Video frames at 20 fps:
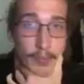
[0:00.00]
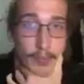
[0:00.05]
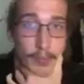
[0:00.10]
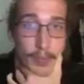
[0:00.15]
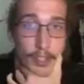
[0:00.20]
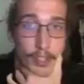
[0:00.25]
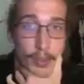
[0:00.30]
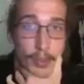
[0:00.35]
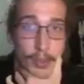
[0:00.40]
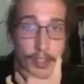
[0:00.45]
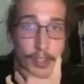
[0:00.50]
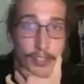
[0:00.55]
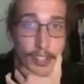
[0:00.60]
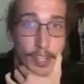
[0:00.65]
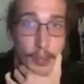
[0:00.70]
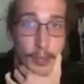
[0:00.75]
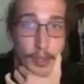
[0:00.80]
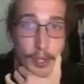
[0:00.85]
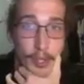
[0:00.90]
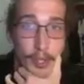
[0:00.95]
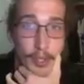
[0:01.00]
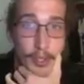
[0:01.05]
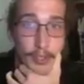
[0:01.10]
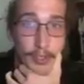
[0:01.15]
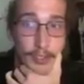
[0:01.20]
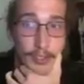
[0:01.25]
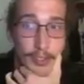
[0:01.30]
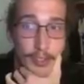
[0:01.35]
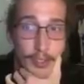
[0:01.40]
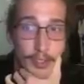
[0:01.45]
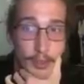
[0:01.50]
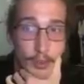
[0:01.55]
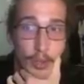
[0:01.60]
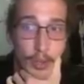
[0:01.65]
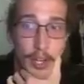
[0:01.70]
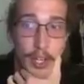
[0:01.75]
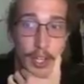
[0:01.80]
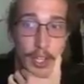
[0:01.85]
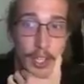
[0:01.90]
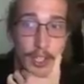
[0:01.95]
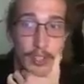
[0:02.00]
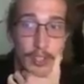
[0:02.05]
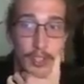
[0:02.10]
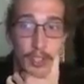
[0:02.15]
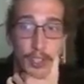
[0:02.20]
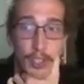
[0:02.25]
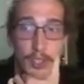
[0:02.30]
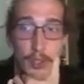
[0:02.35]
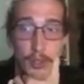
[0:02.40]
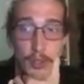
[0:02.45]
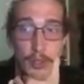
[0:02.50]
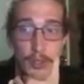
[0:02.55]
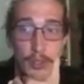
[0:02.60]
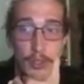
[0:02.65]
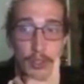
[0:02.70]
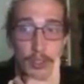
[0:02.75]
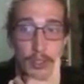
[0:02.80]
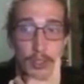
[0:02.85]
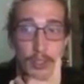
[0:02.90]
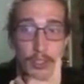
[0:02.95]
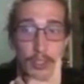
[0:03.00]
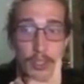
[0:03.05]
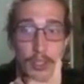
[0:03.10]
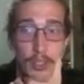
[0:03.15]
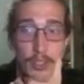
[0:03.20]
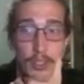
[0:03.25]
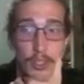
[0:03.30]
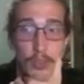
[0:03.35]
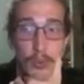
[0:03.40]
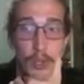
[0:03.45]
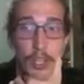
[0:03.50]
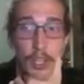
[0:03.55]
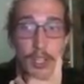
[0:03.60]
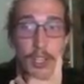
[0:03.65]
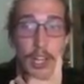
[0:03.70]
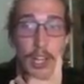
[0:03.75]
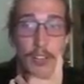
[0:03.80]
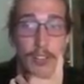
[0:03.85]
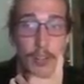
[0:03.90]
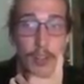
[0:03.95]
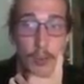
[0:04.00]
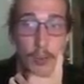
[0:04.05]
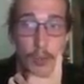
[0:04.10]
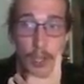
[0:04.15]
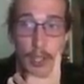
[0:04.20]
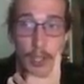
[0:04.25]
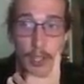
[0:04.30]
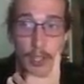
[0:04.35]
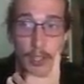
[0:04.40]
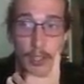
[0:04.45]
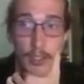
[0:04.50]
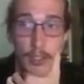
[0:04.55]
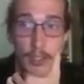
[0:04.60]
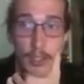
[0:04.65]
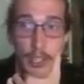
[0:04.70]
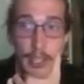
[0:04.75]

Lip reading: it's a risky move. What are you going to do when it doesn't work? It's like a